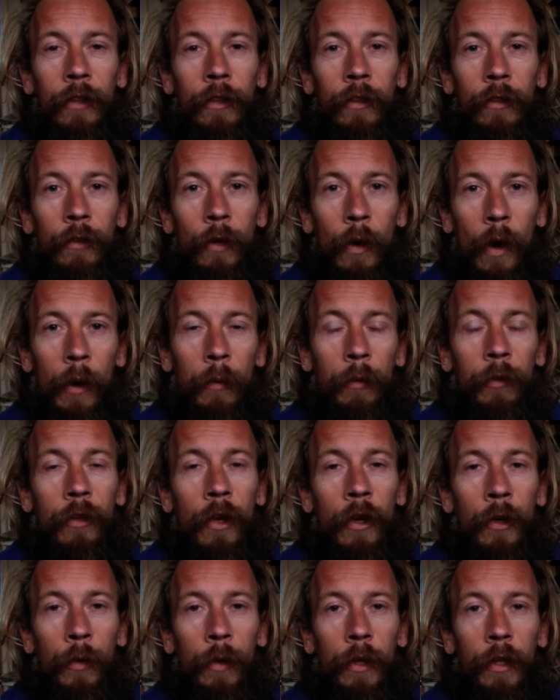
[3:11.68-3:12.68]
so I was
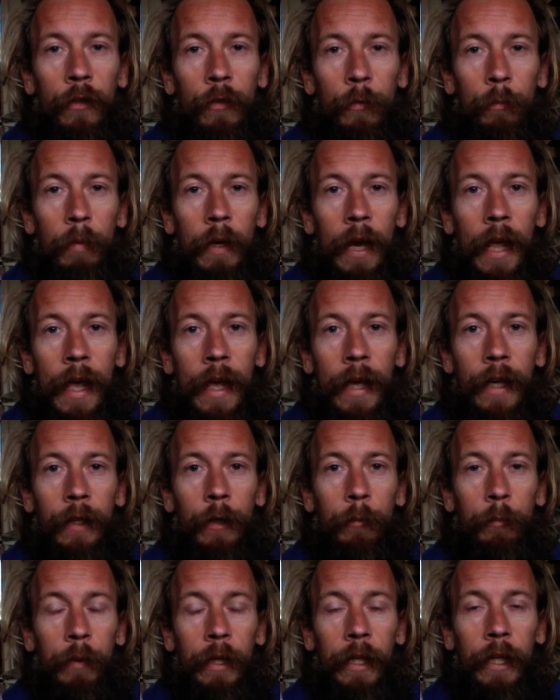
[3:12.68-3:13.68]
going to explain
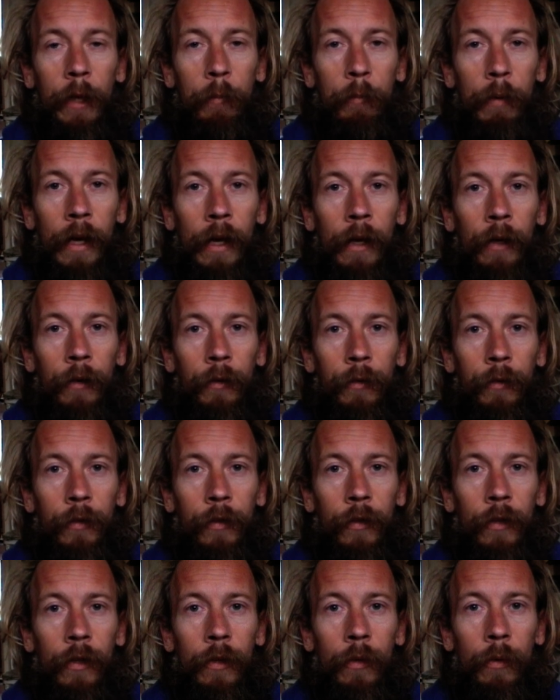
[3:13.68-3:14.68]
a bit about